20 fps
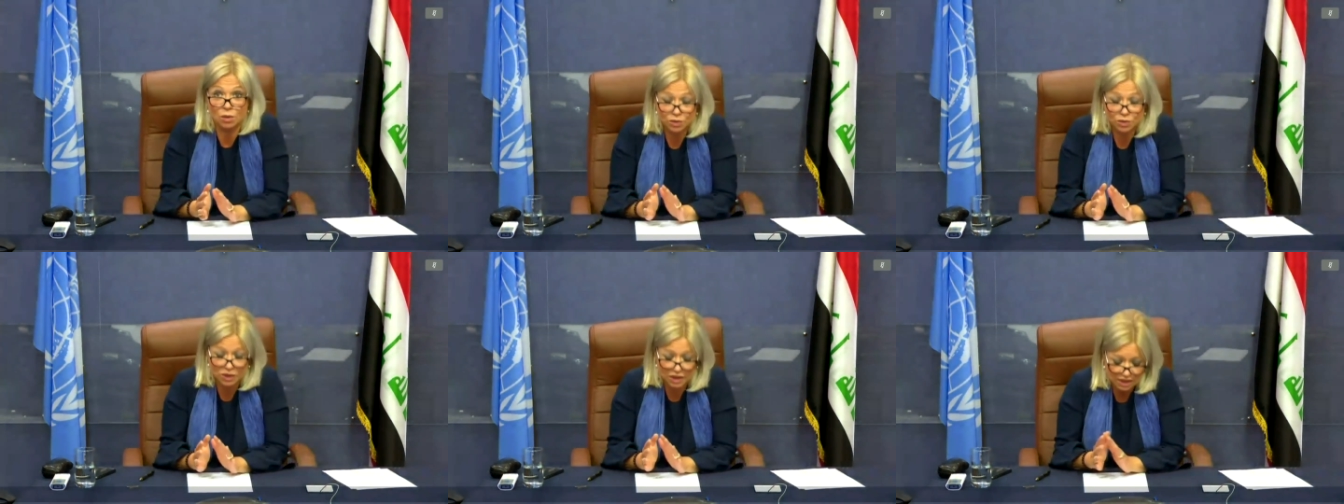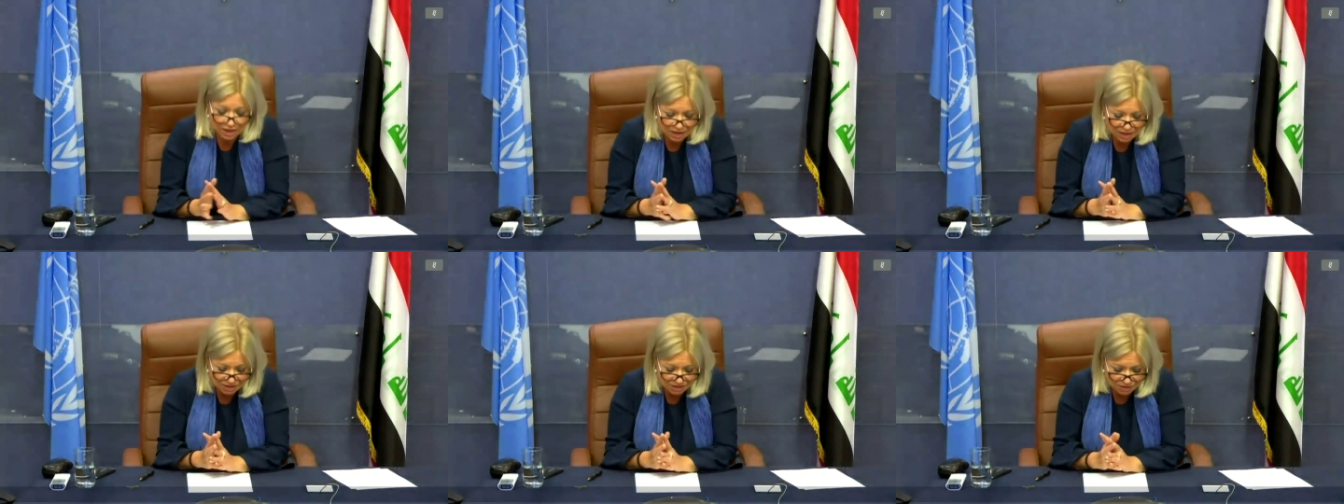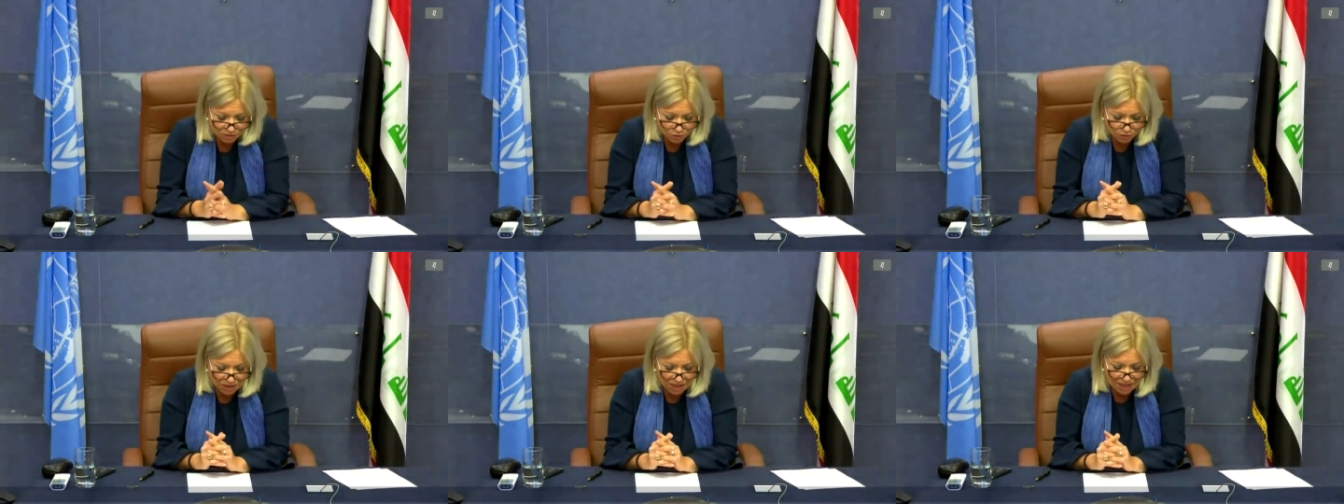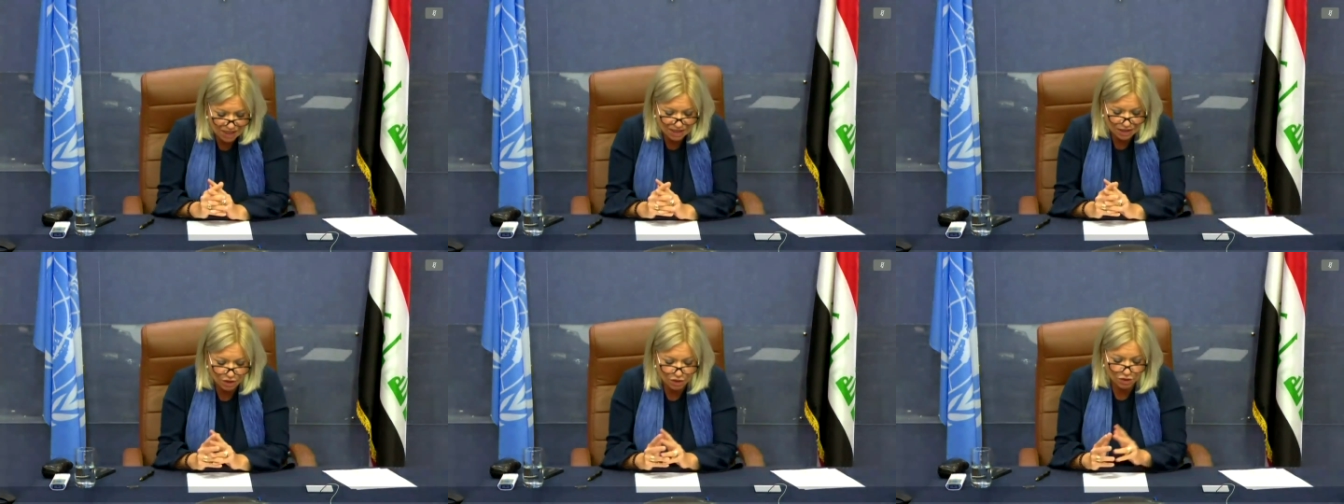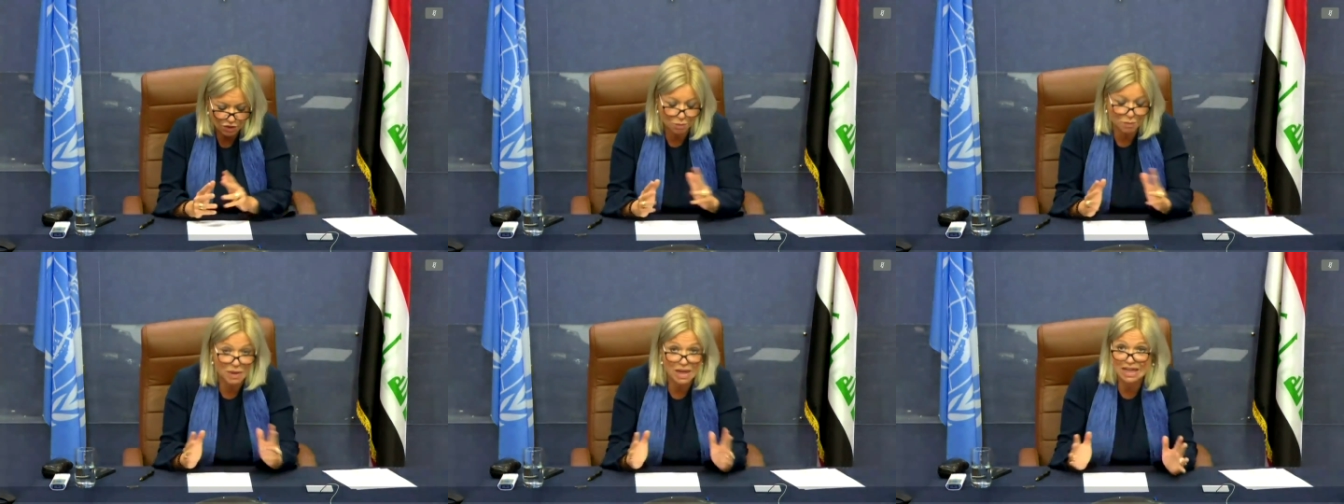holding a national
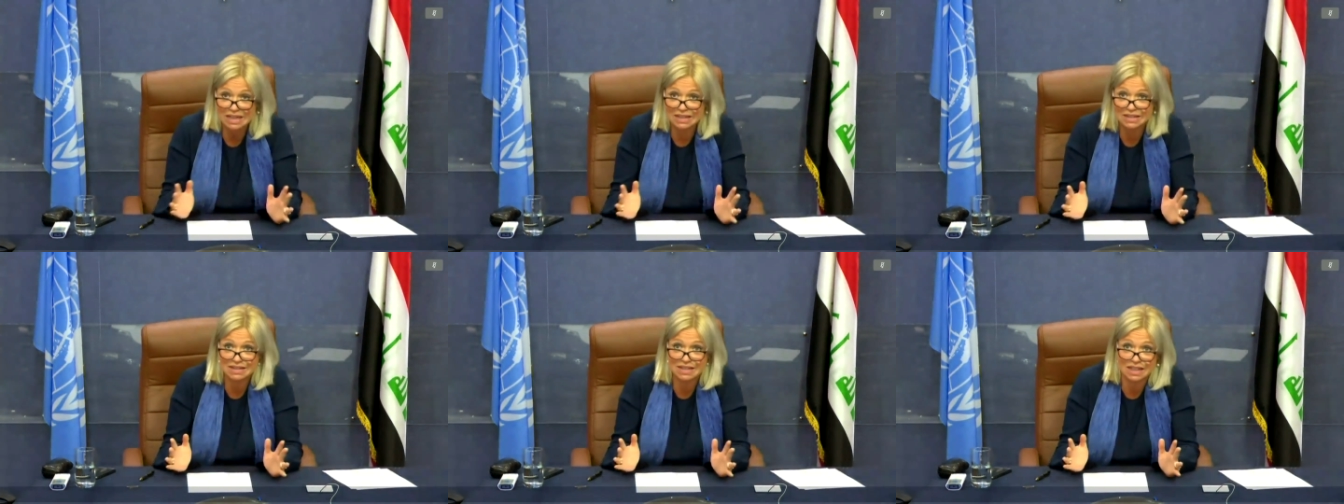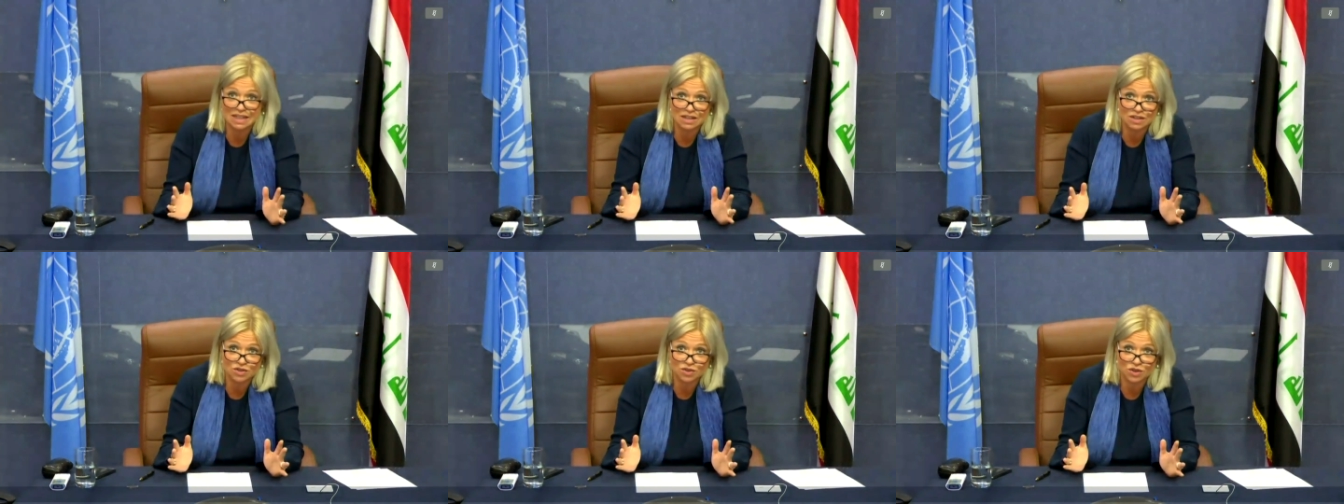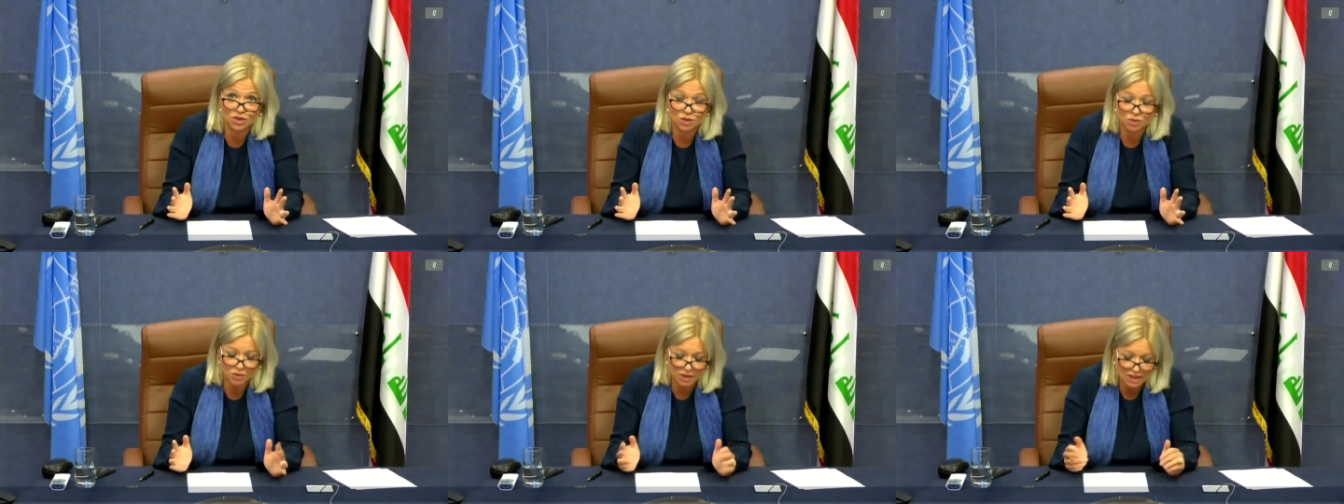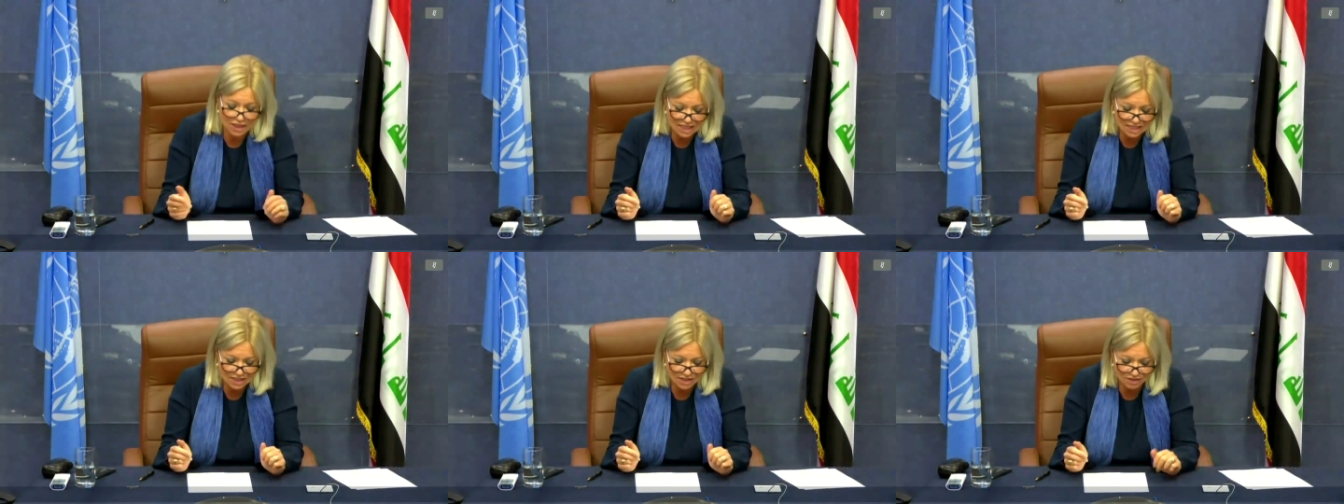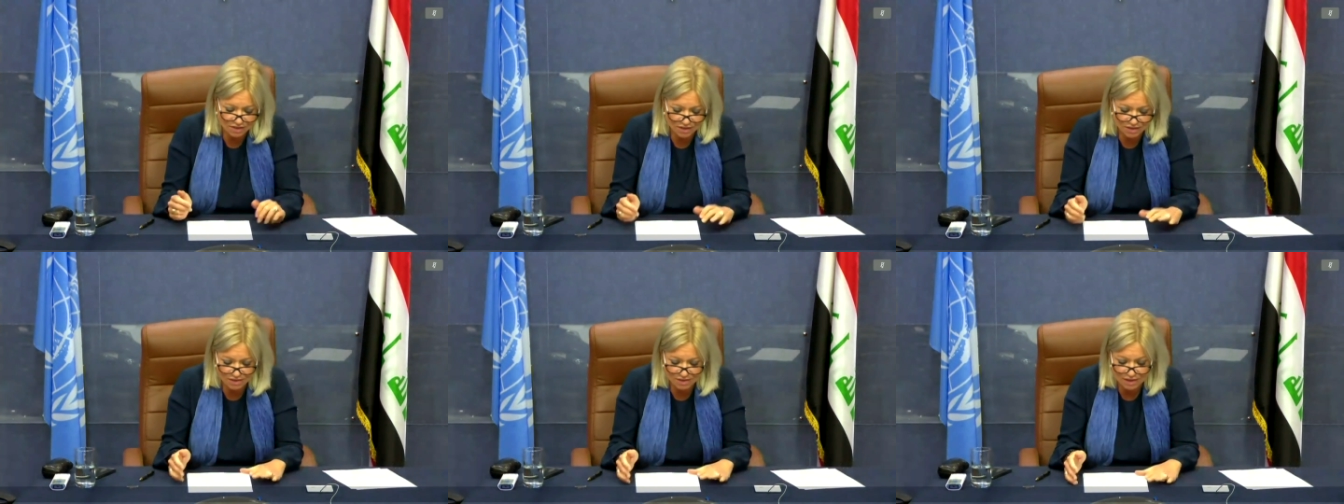dialogue, balancing external
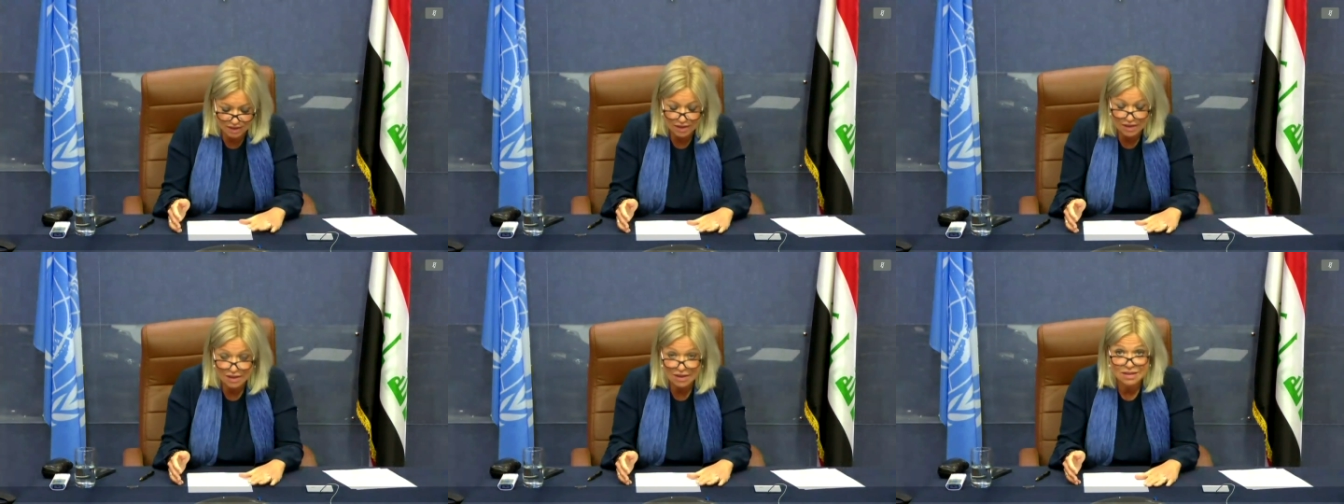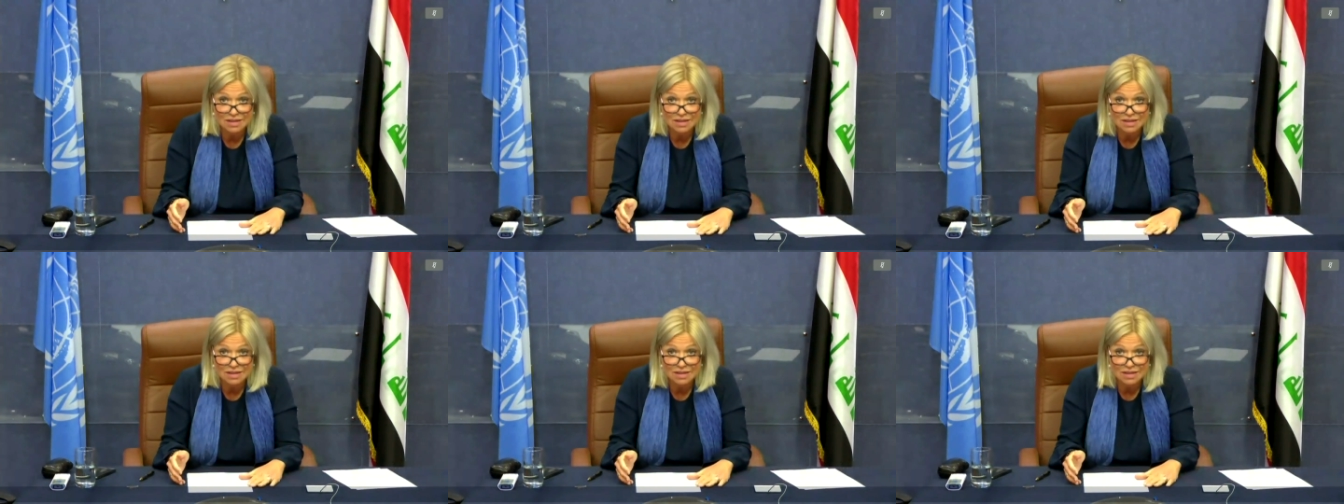relations,